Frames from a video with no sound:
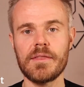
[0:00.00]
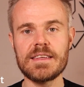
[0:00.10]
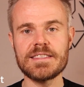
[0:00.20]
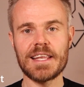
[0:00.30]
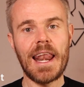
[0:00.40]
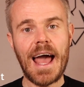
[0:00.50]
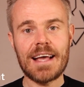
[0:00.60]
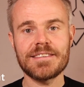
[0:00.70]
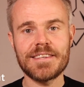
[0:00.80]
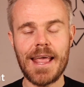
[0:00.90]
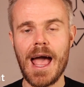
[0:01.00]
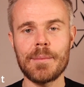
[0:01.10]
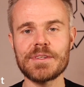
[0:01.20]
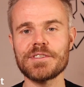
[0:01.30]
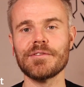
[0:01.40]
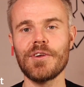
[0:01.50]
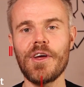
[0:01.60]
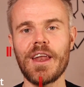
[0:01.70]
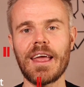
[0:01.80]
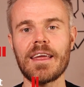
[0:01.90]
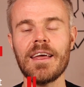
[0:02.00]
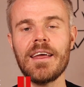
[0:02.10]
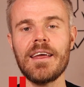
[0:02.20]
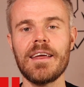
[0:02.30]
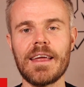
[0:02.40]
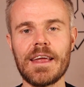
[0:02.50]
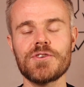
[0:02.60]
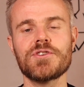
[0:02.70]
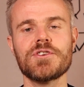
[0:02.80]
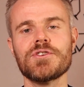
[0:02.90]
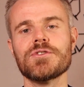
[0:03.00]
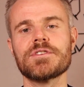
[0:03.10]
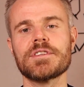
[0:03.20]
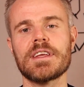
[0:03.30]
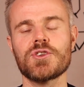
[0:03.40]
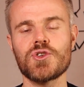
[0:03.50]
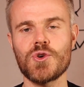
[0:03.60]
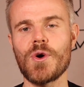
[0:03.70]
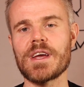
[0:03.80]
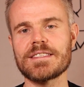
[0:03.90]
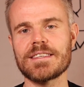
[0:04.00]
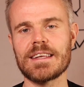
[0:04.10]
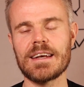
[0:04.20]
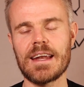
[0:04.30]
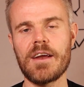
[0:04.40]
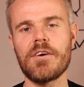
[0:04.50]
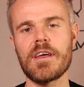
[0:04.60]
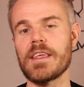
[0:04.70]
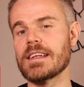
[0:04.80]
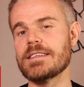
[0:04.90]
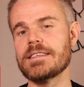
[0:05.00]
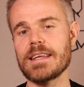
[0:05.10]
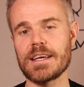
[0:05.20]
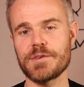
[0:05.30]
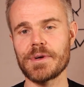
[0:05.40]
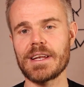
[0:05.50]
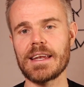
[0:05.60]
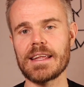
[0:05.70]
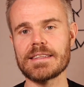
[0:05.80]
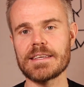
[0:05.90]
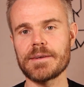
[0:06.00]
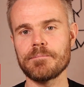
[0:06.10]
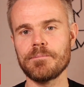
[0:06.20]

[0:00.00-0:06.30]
These elastic habits of learning introduce choice in an area that desperately needs it.